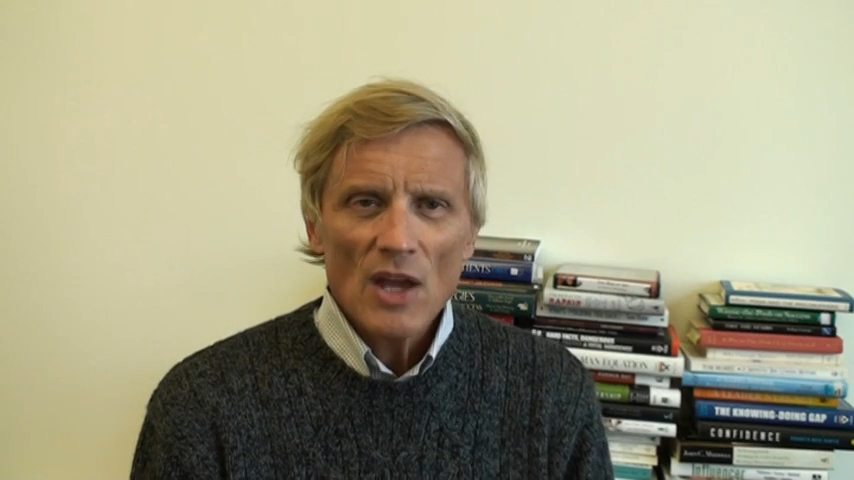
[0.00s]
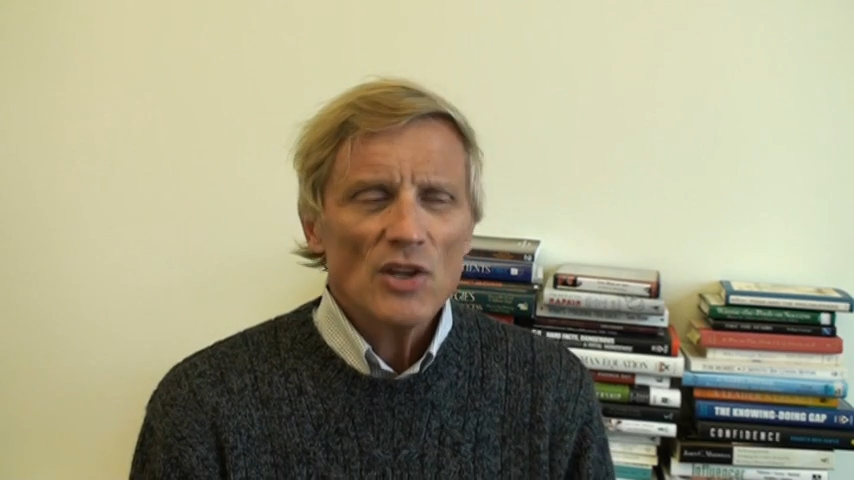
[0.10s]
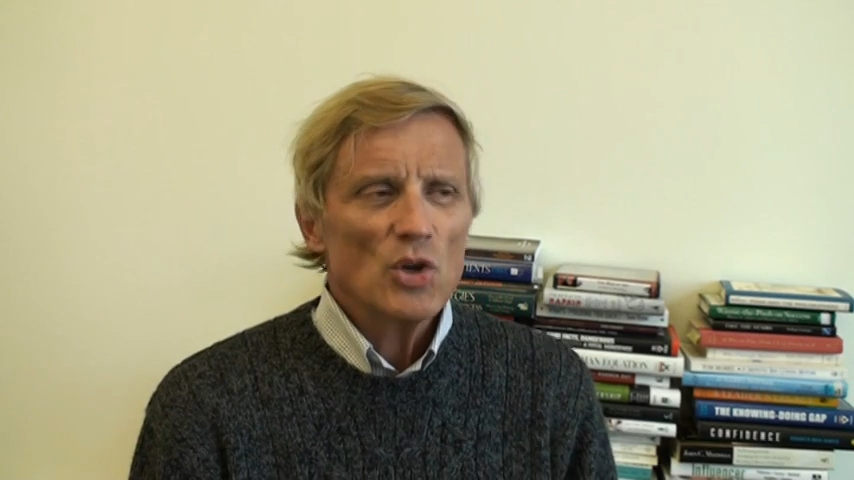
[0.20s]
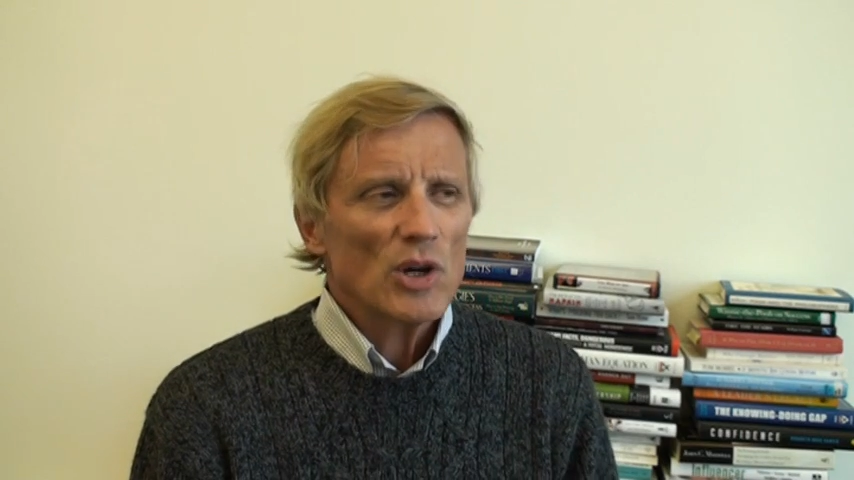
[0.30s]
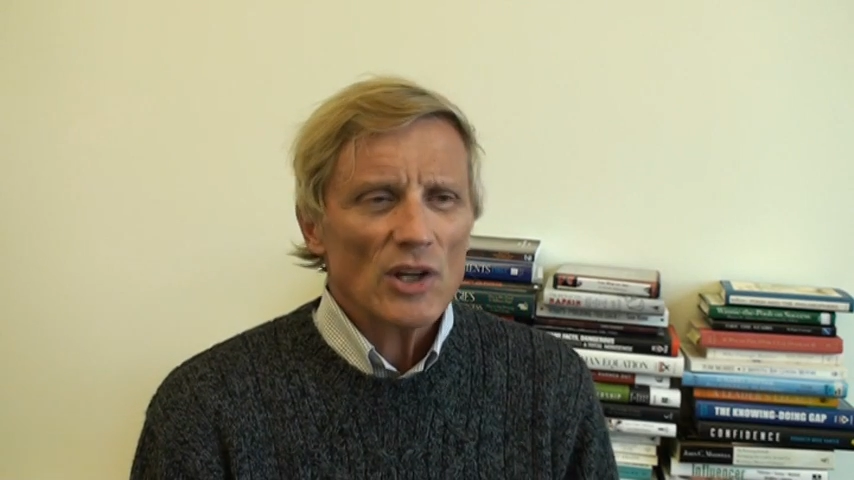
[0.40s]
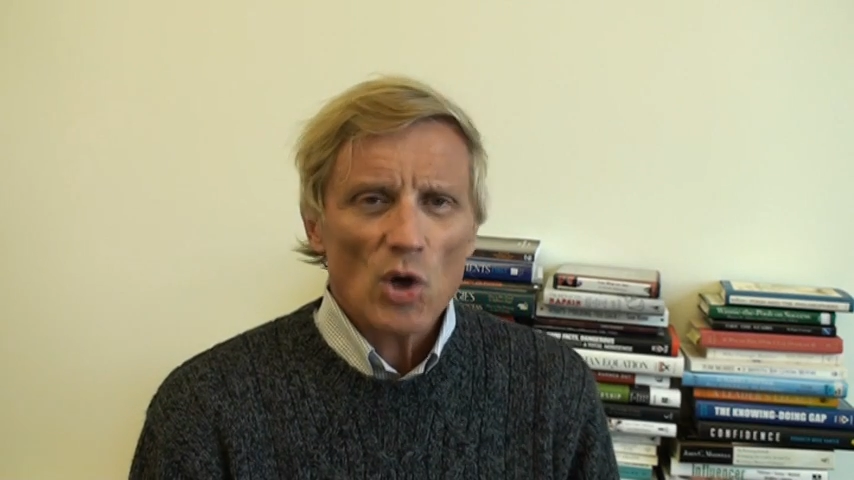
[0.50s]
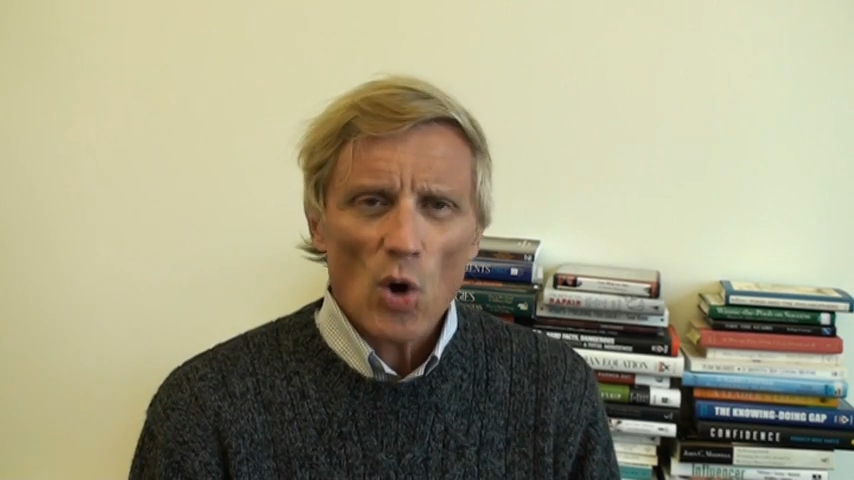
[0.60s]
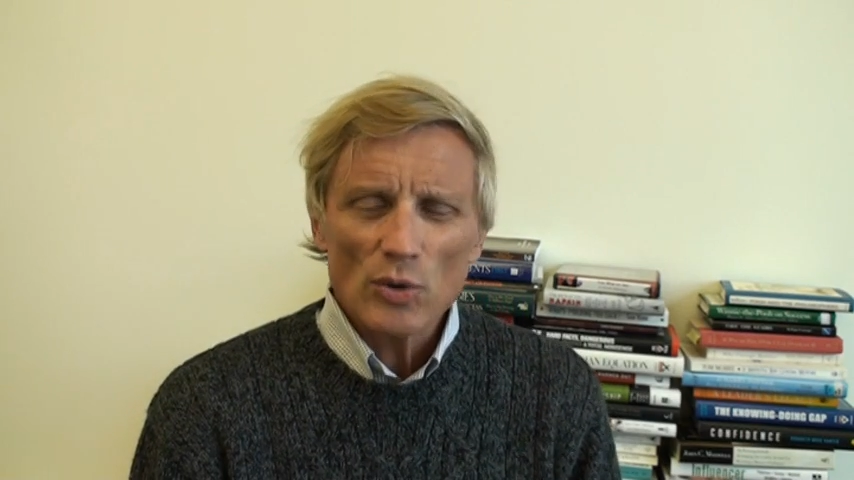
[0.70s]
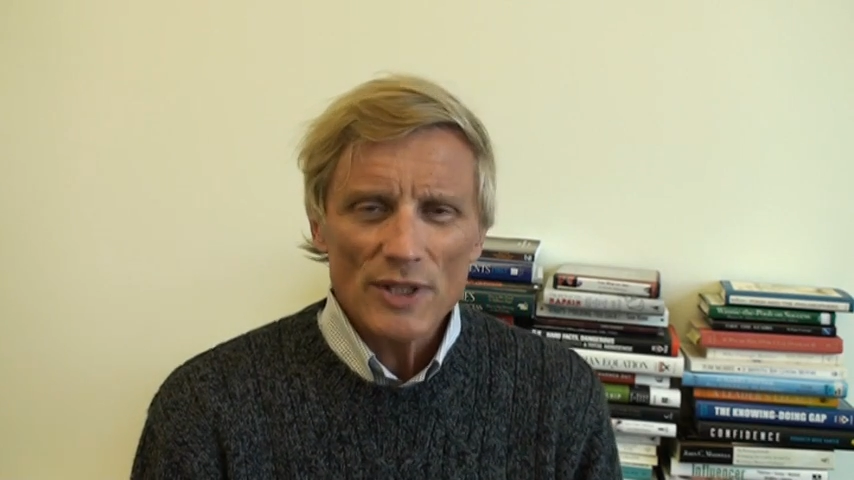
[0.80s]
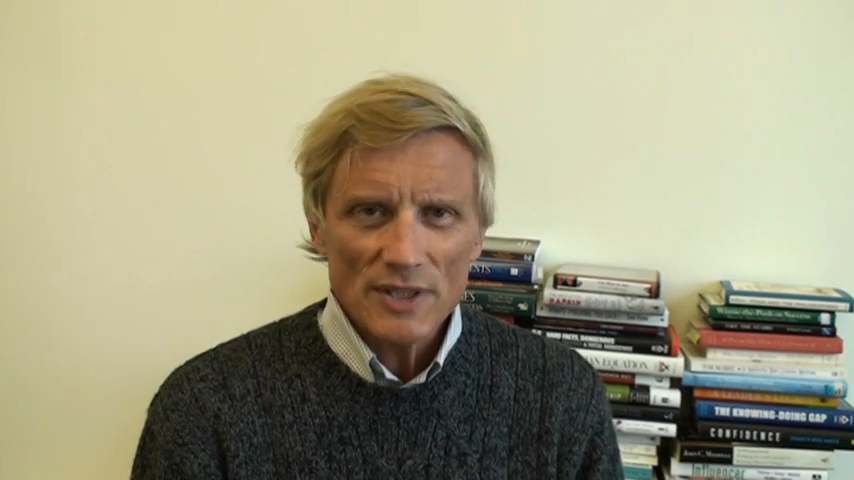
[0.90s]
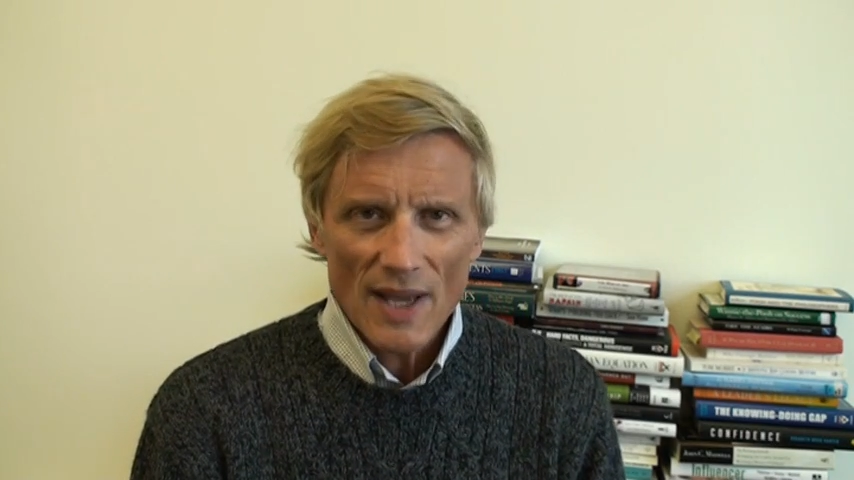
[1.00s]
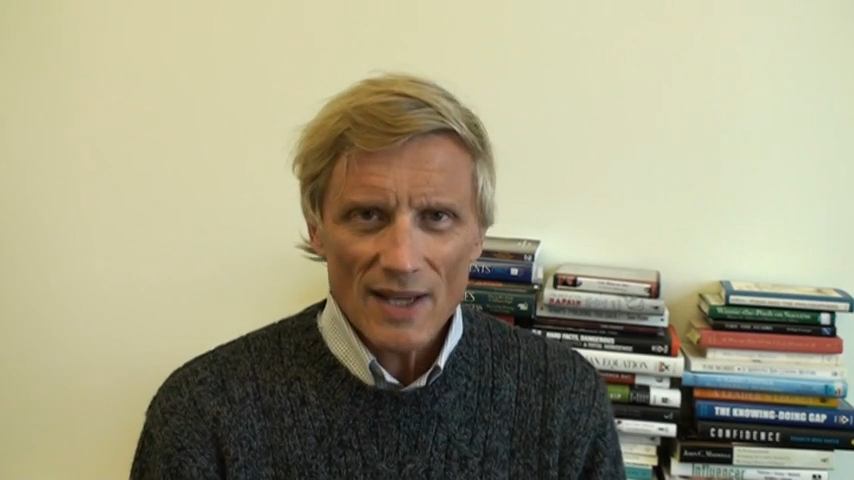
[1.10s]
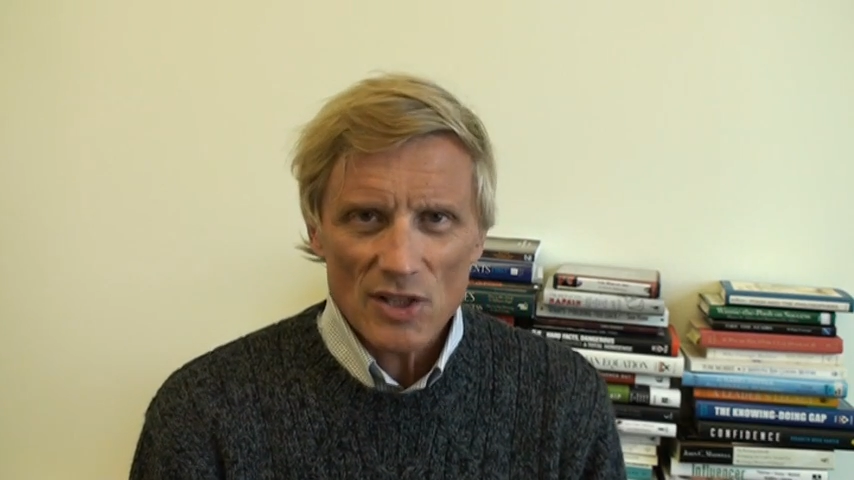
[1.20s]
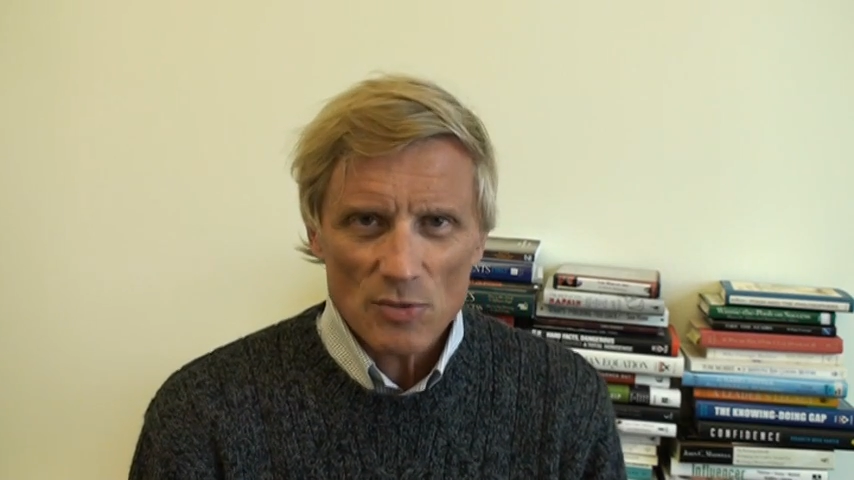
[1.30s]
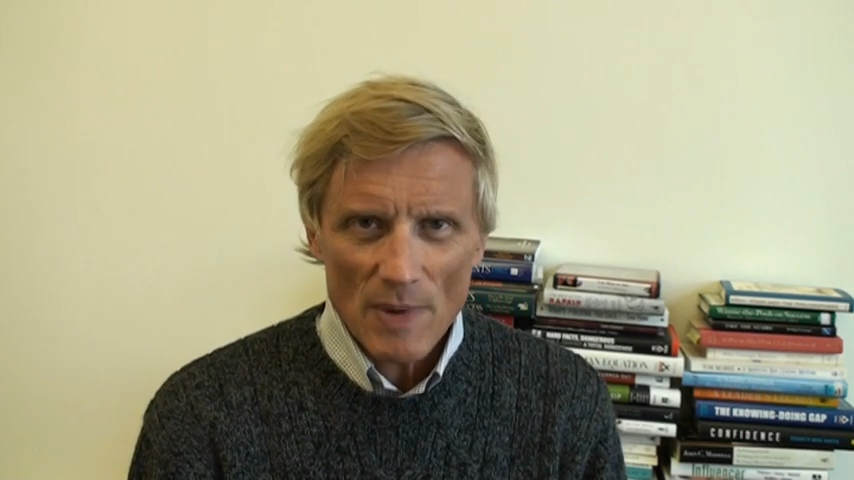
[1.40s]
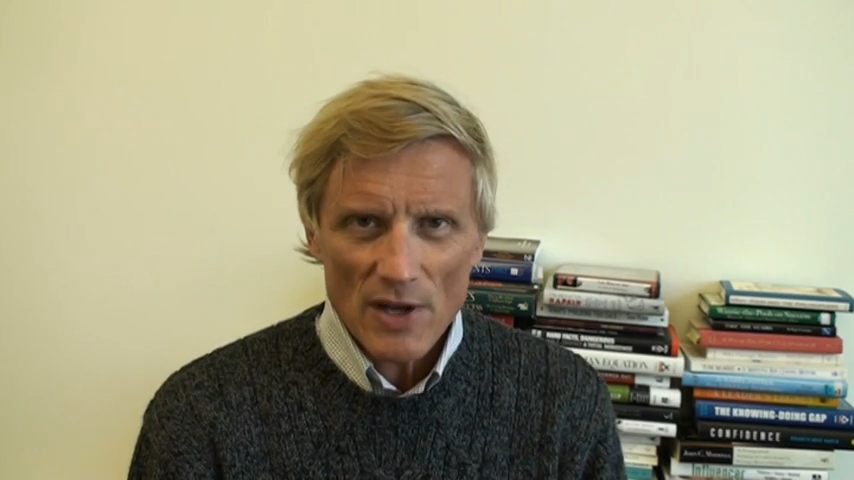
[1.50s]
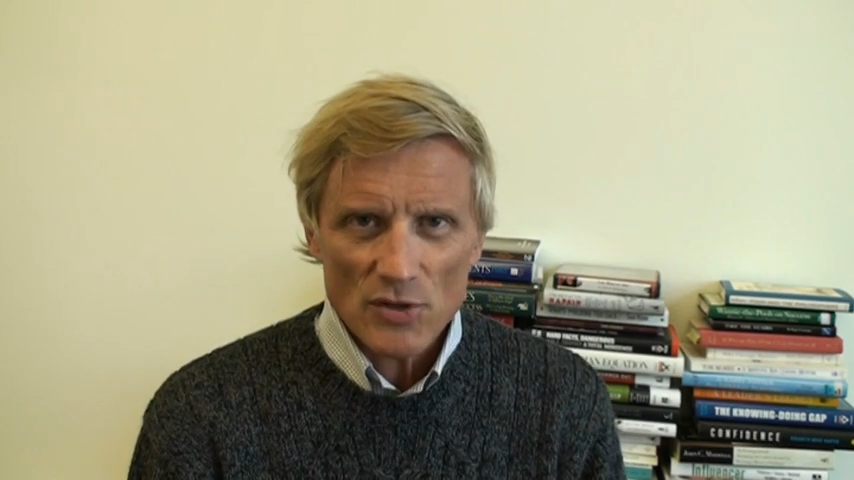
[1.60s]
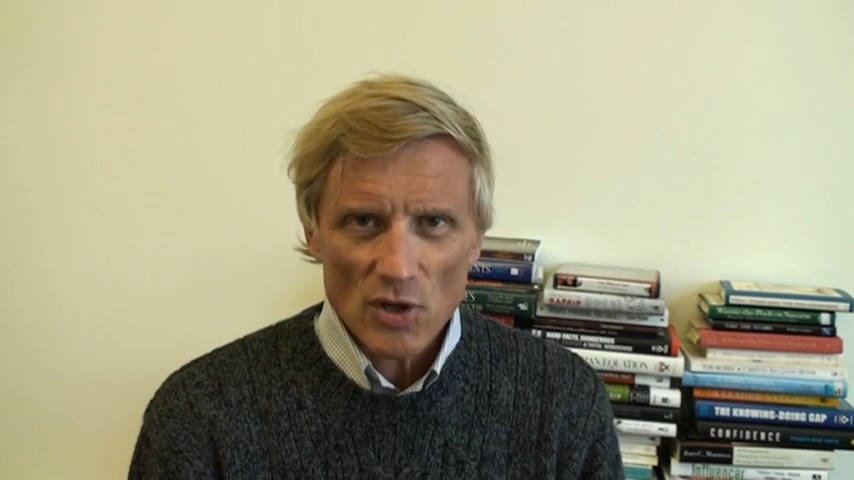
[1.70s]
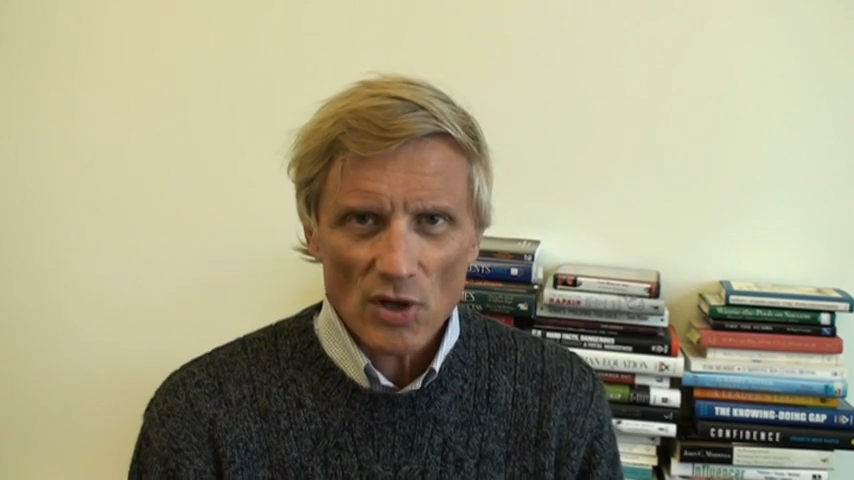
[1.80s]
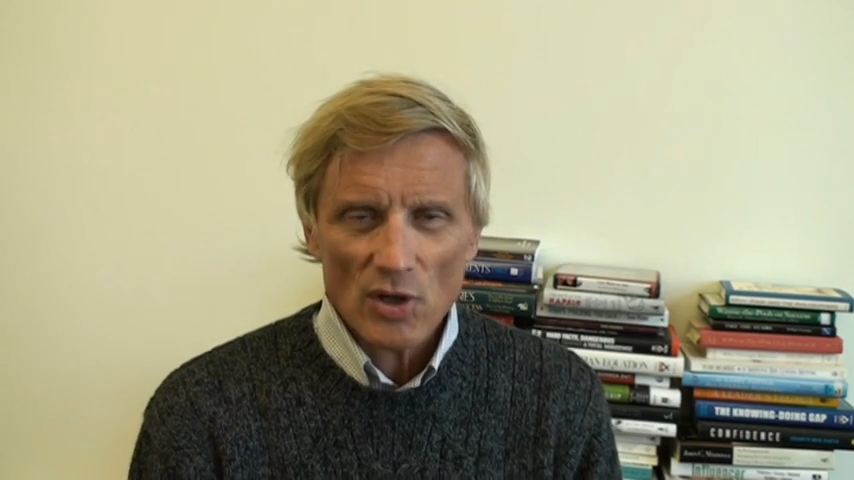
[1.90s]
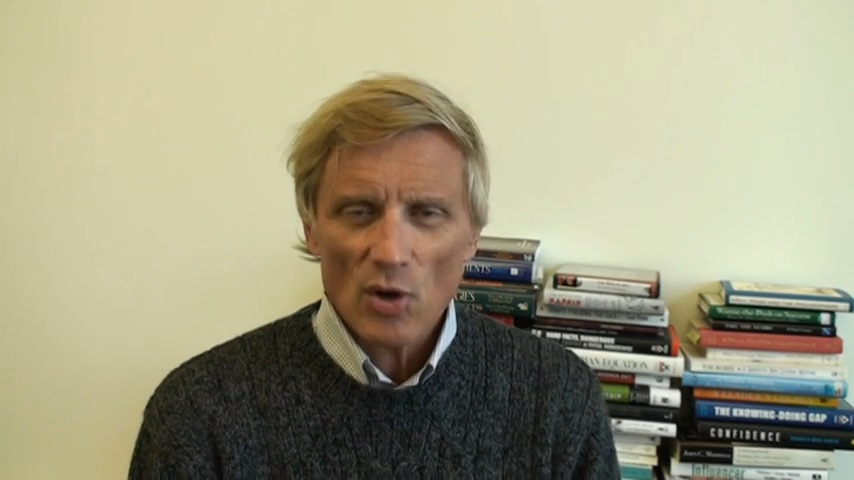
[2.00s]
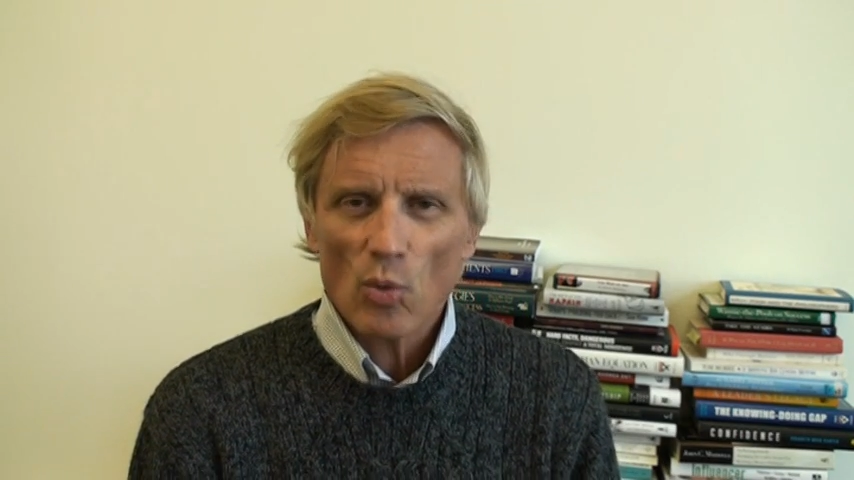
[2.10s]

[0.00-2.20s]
You can only take his measure